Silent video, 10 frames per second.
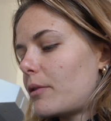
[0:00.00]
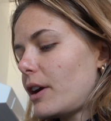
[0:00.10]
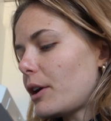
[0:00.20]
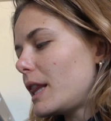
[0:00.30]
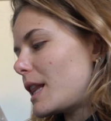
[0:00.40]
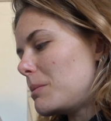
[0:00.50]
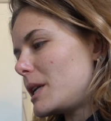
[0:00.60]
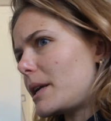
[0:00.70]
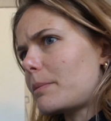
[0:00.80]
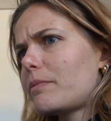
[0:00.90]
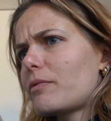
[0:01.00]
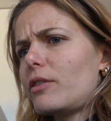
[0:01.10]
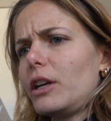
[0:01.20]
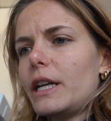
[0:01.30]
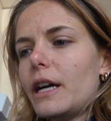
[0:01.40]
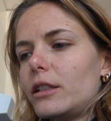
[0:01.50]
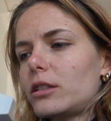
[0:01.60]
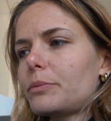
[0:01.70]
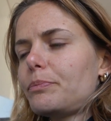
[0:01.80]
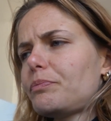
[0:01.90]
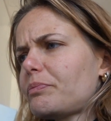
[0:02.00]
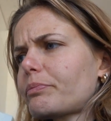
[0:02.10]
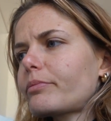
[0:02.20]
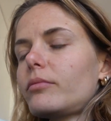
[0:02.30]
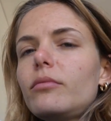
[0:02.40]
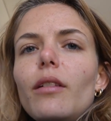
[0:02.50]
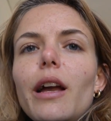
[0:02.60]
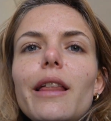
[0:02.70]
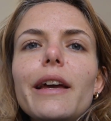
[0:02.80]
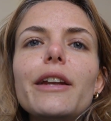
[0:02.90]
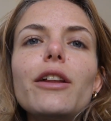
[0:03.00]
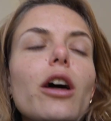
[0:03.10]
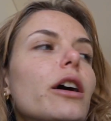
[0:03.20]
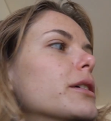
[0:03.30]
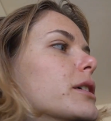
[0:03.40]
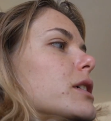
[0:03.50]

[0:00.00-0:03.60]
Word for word: Very lemony, very nice. I like it a lot.